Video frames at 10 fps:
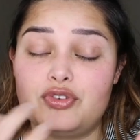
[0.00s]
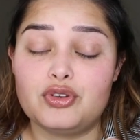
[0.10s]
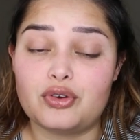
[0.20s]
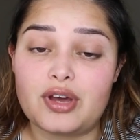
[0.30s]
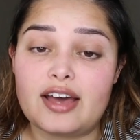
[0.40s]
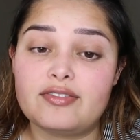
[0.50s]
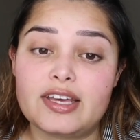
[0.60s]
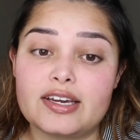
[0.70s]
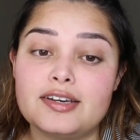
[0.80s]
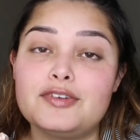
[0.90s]
if you don't have
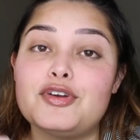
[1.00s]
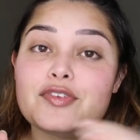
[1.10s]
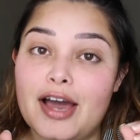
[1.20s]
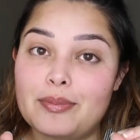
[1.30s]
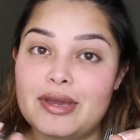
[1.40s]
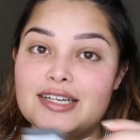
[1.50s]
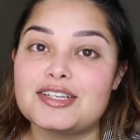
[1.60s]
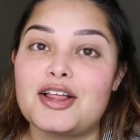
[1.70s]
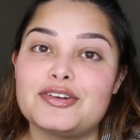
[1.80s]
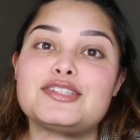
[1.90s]
like, if you have a high pain
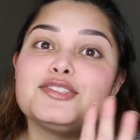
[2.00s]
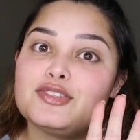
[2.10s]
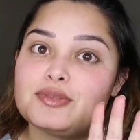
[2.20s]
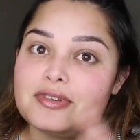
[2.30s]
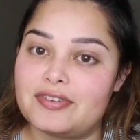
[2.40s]
tolerance, you should be